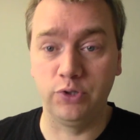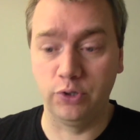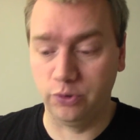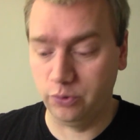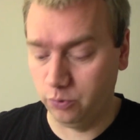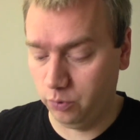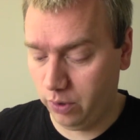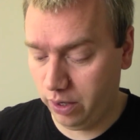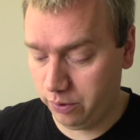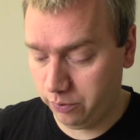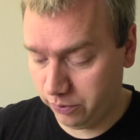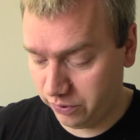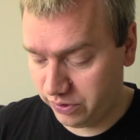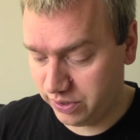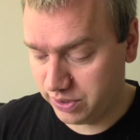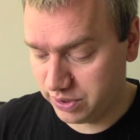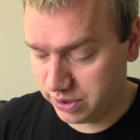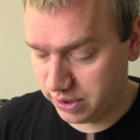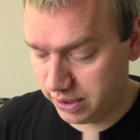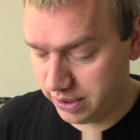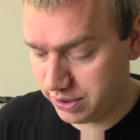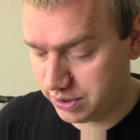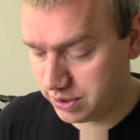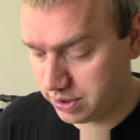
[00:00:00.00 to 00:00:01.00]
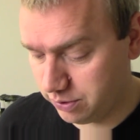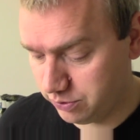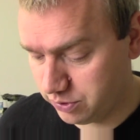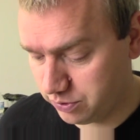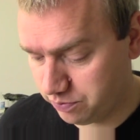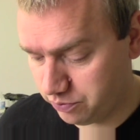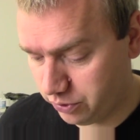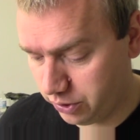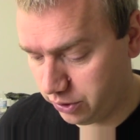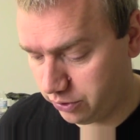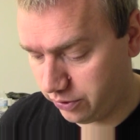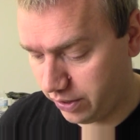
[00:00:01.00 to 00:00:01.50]
turn 1 with this list. It was
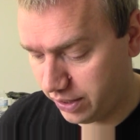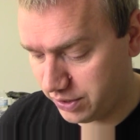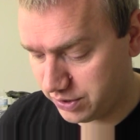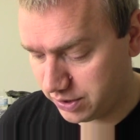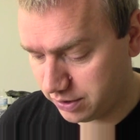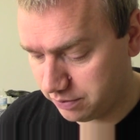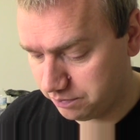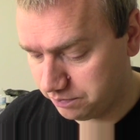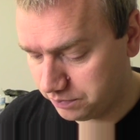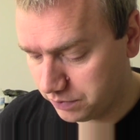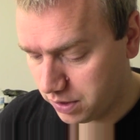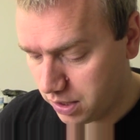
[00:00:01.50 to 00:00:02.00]
pretty crazy.